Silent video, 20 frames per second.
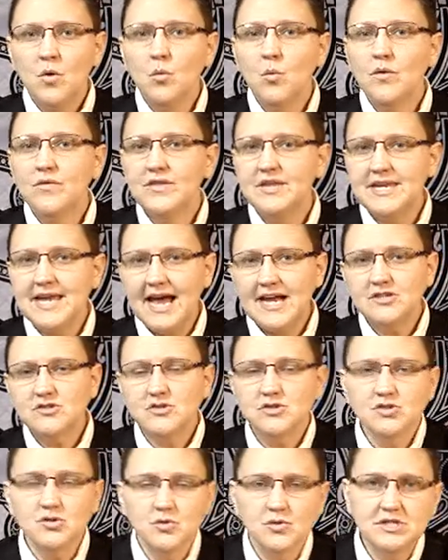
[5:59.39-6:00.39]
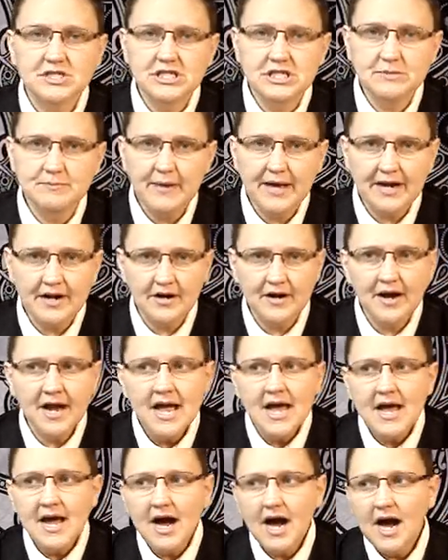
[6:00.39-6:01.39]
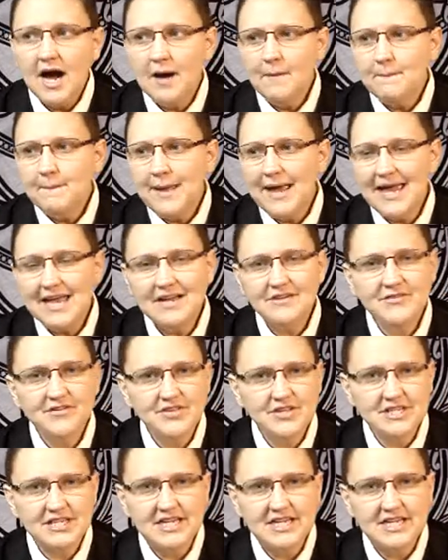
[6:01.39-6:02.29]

when the natural source is better. Paying for the